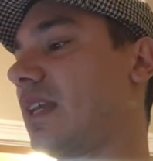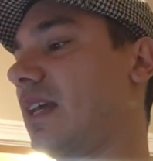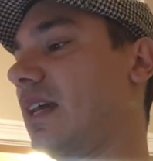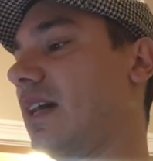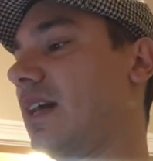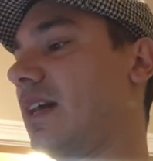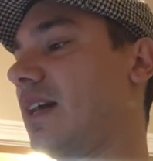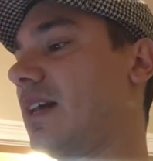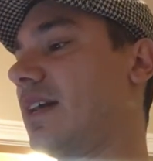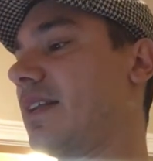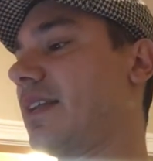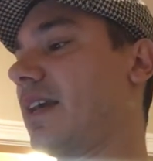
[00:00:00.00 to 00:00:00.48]

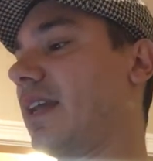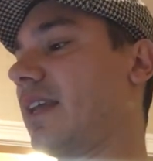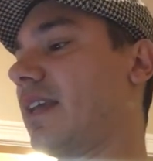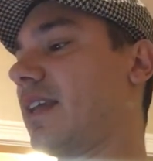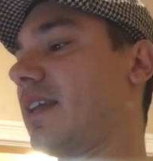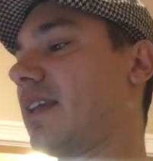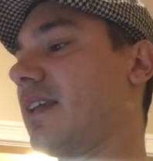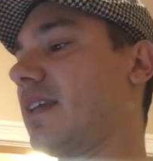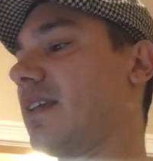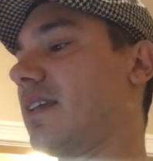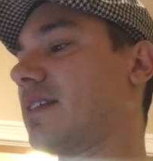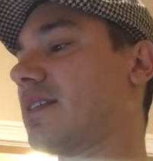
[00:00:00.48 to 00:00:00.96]

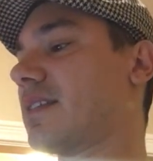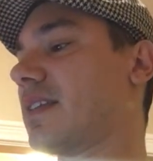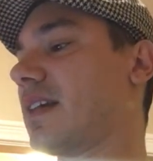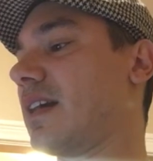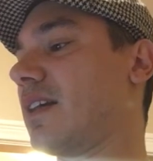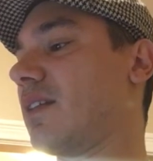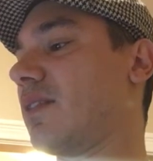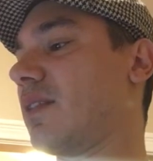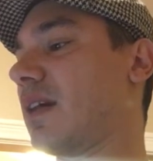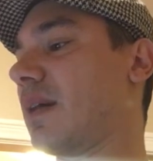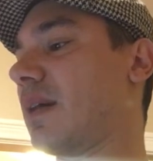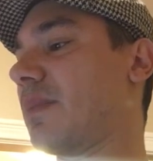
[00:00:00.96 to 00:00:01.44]
Nike is
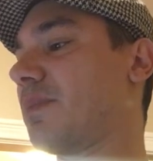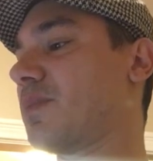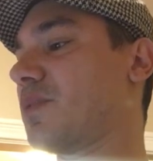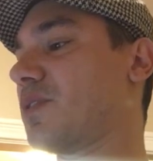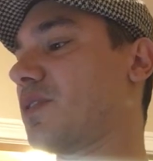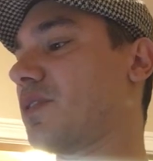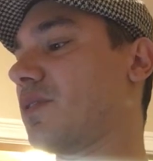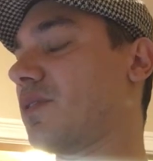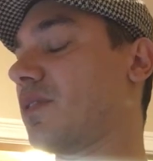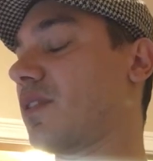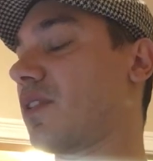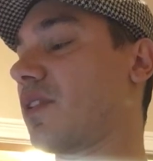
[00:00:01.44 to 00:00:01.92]
now up
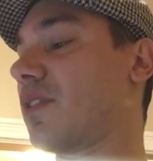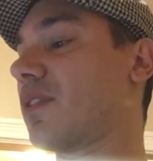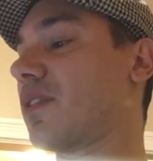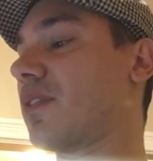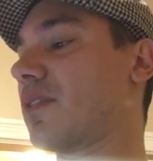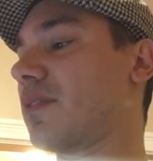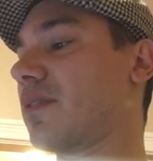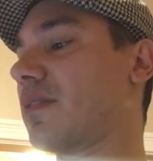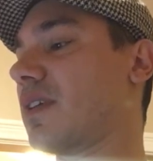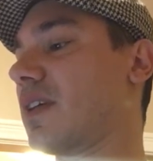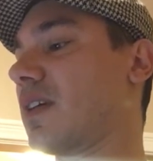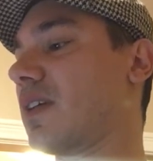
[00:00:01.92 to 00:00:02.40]
to
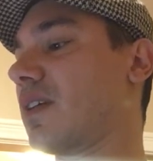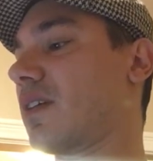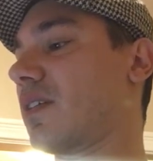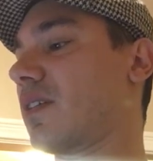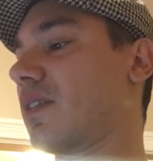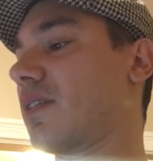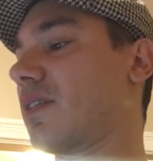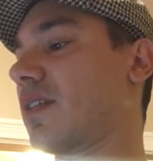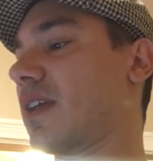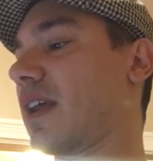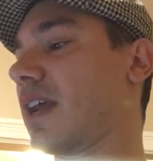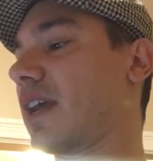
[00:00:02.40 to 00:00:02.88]
her
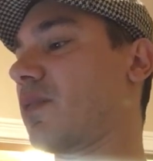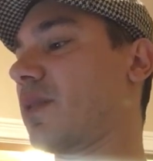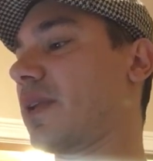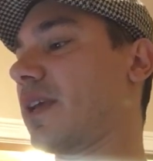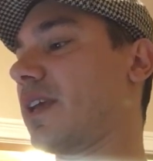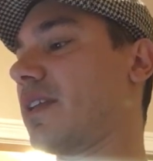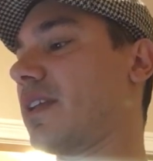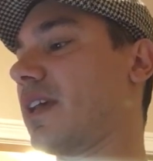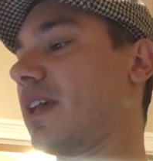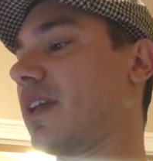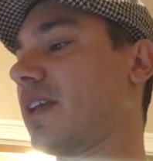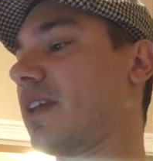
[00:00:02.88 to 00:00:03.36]

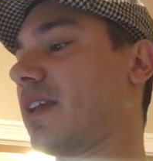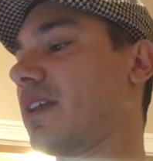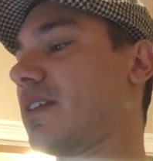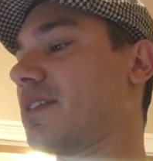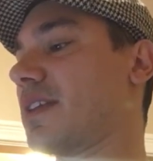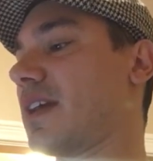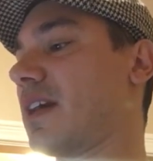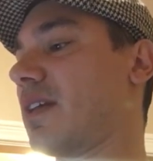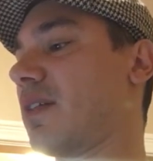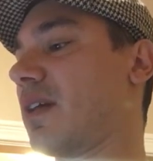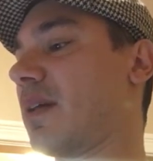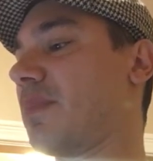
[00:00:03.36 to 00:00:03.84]
equity in Nike
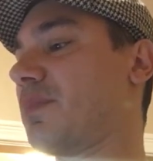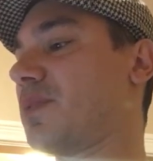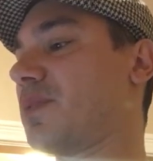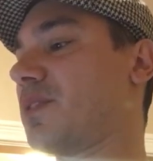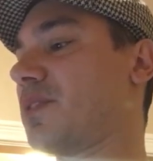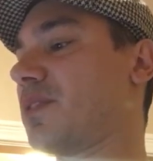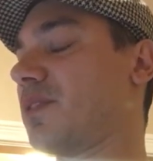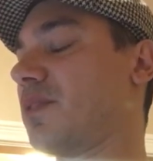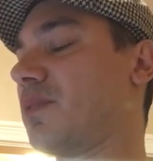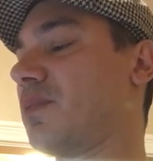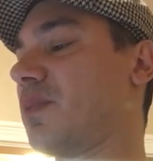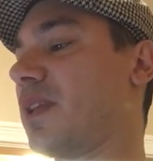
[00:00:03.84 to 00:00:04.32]
is now up
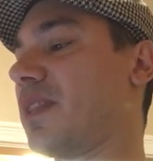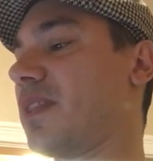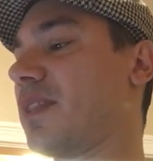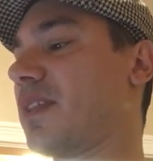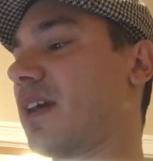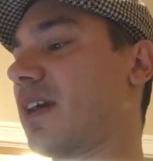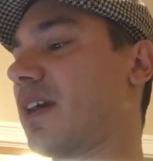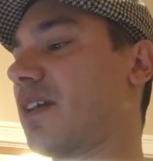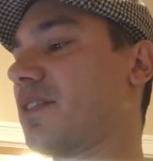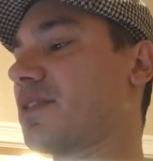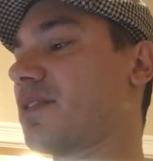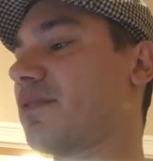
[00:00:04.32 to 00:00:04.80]
to
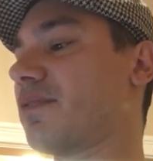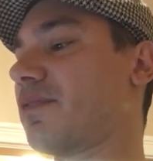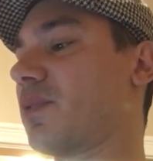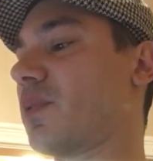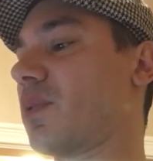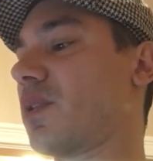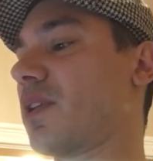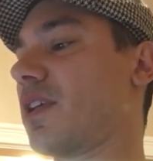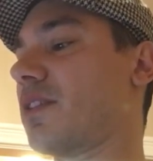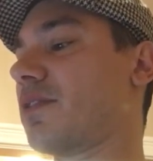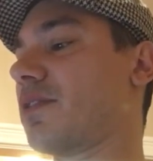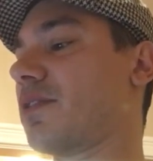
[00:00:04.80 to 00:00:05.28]

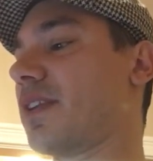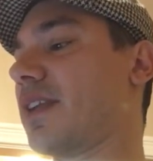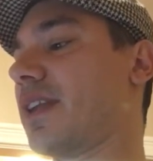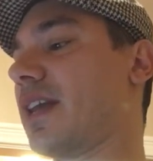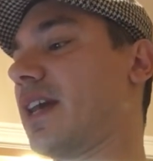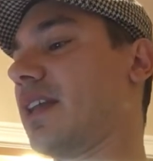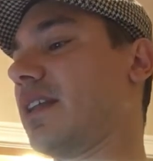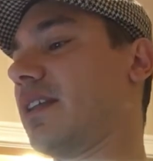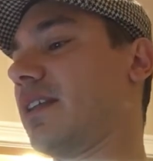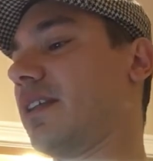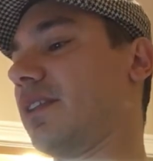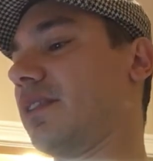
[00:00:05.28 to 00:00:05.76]

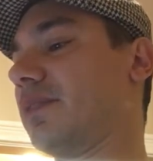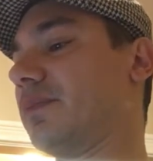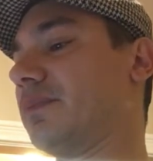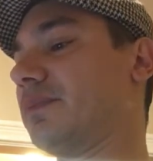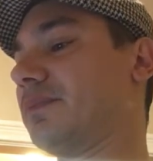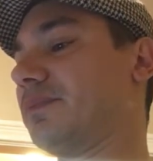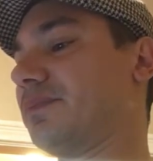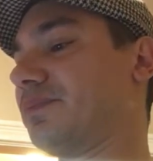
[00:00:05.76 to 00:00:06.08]
1,490.